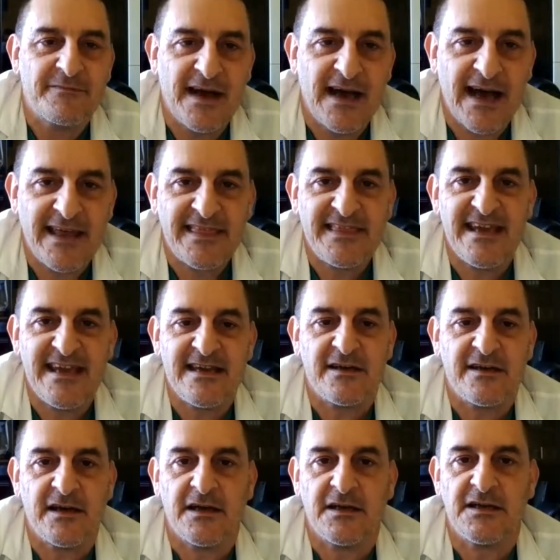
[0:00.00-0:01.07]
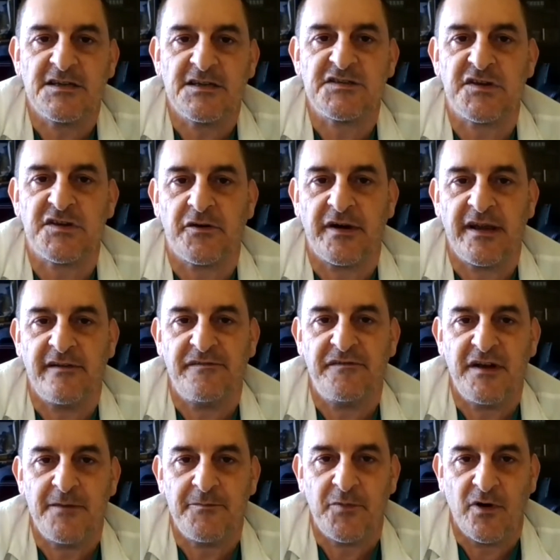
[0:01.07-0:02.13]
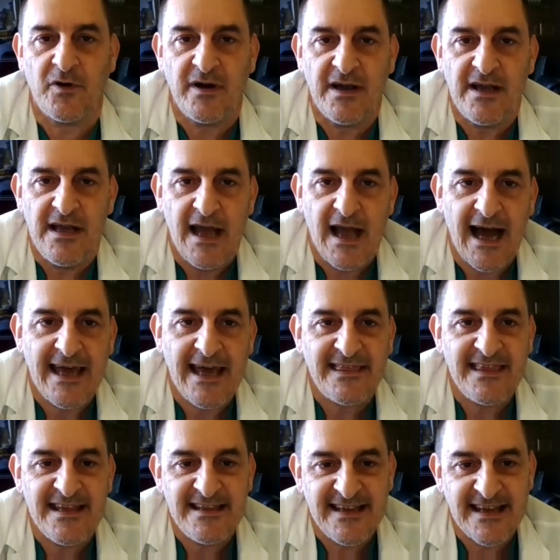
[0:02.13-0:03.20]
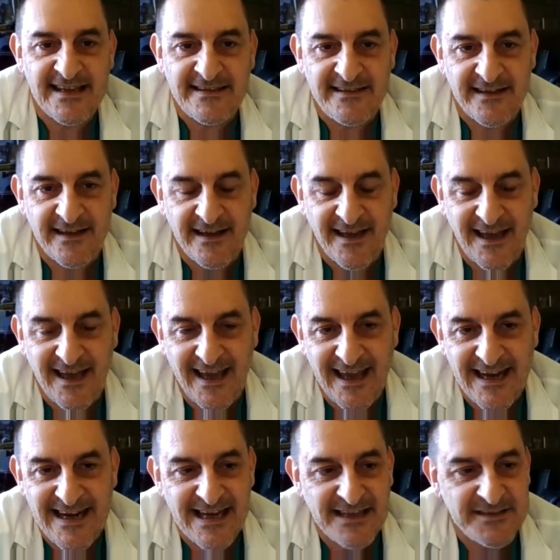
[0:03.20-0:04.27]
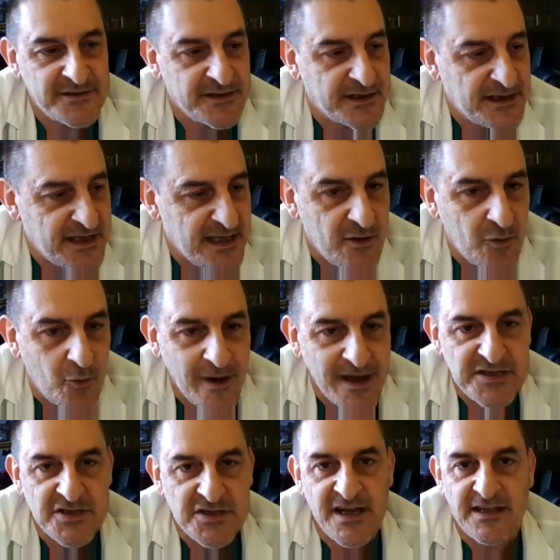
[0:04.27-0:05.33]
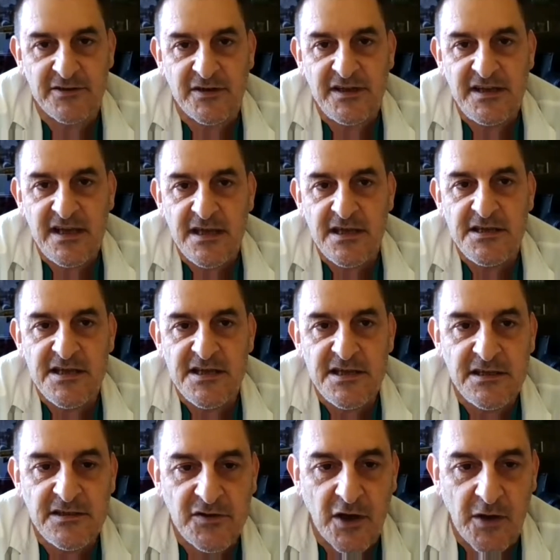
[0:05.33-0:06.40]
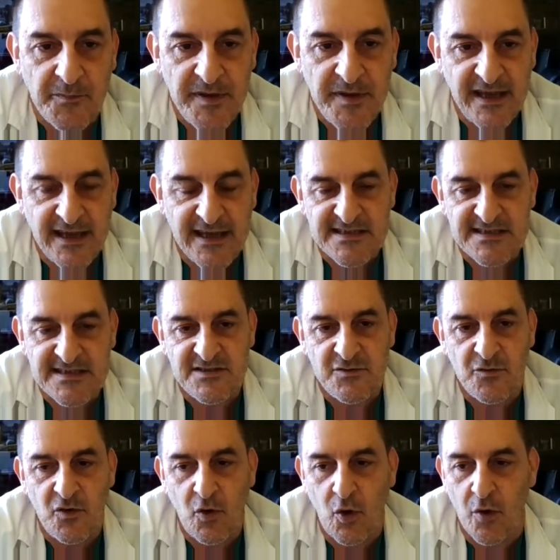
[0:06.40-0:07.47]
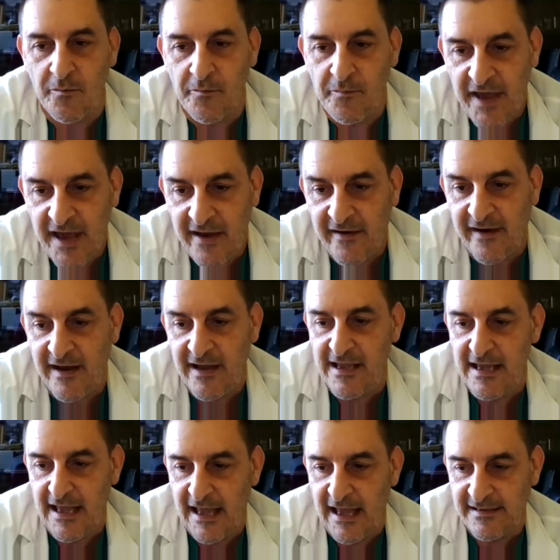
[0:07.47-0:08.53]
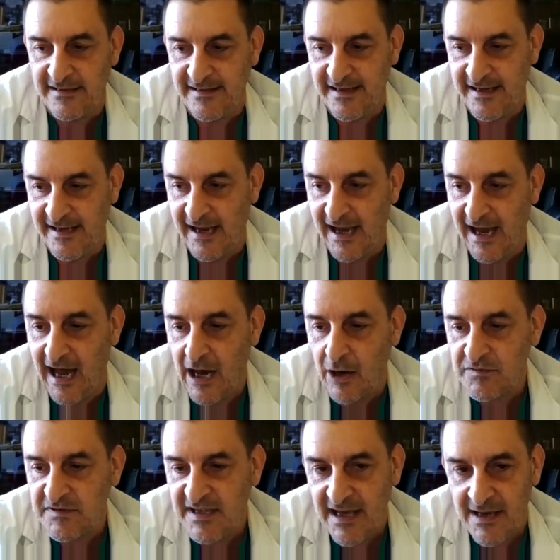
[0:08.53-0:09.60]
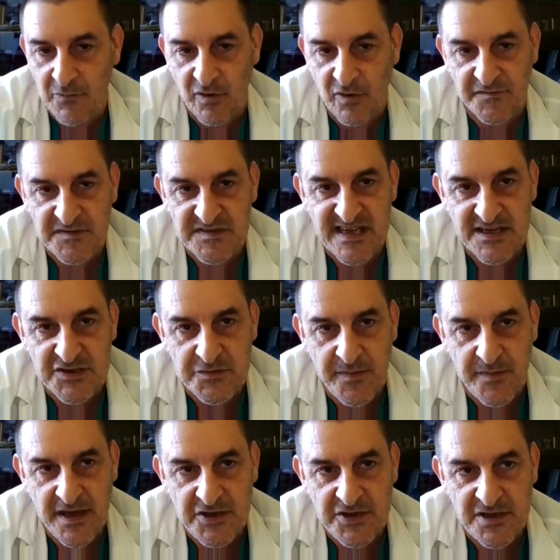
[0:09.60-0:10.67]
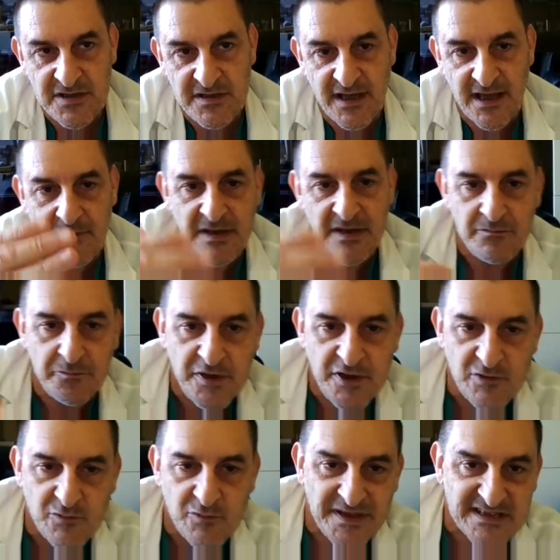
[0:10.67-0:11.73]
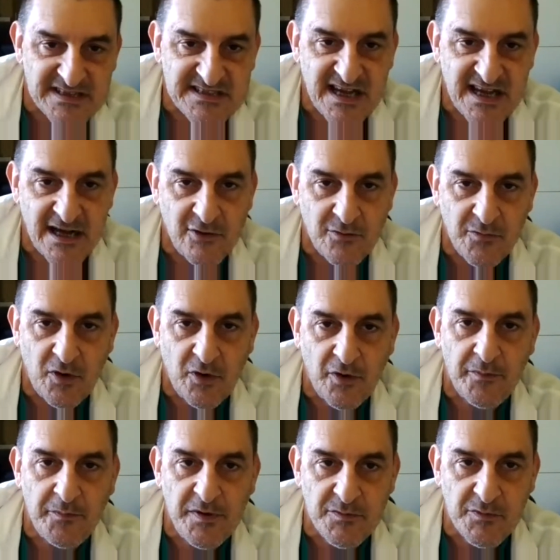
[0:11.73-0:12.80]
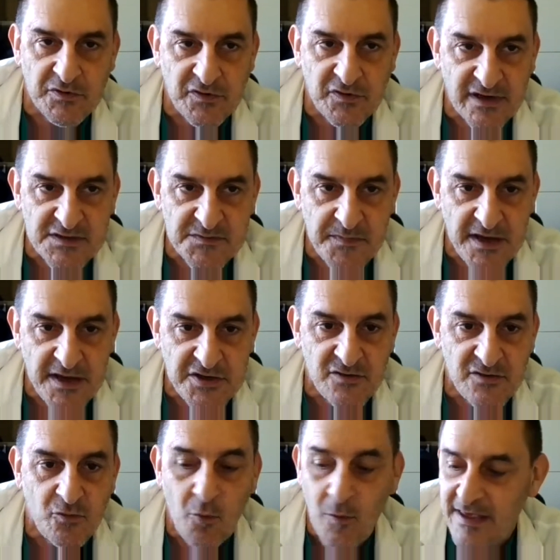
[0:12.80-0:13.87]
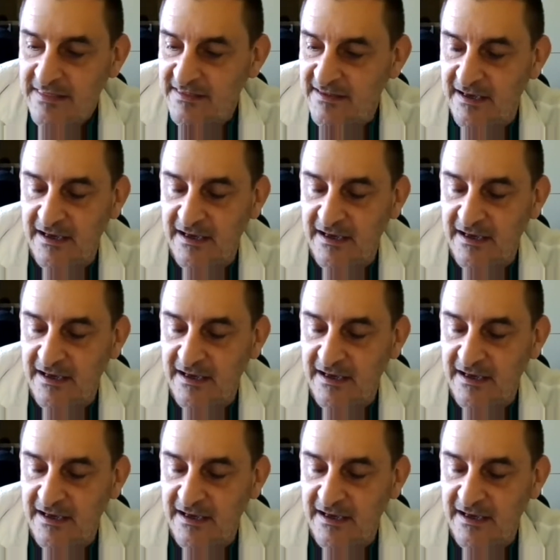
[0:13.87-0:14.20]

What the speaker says: I think, sorry, Filippo, I think that another key question, another key topic is to compare the outcome of such patient, I mean pneumomediastinum or pneumothorax patient, with